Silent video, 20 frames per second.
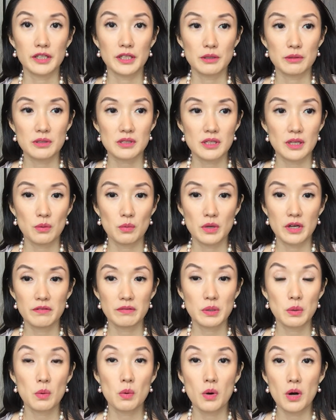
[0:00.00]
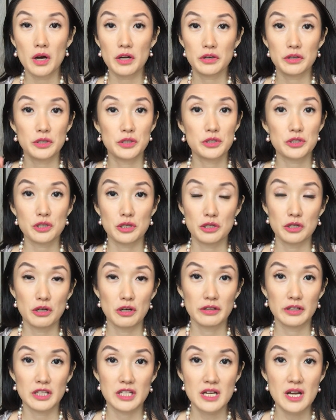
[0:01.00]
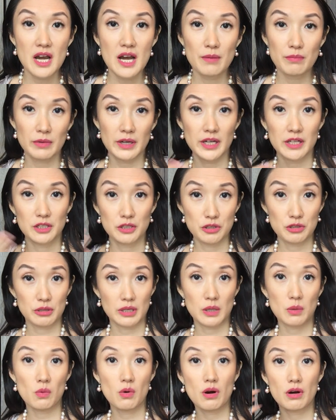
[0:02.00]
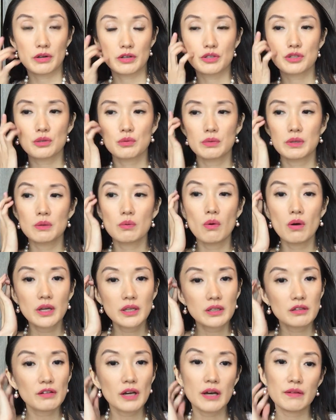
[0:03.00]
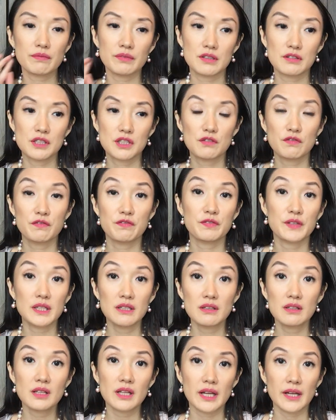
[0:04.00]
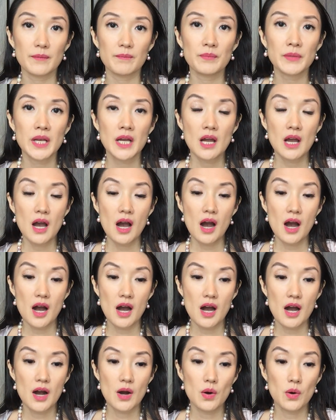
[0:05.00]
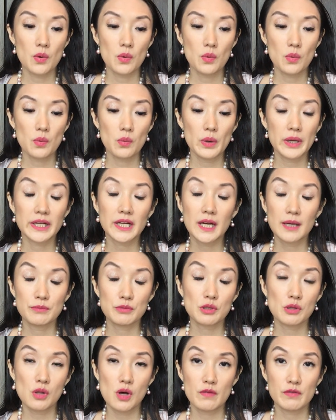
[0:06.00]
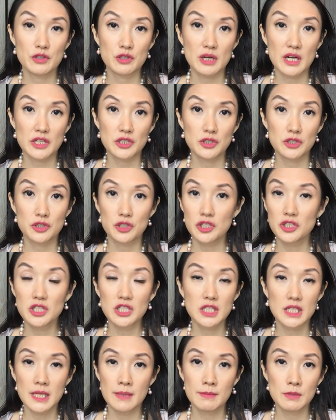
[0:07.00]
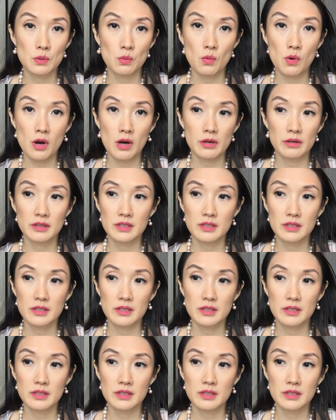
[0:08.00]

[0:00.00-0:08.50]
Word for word: You know, it's like whenever you water, you turn on the tap, right, and you drink water. So we want you to have this feeling uh, when it comes to law of attraction, just the same as water.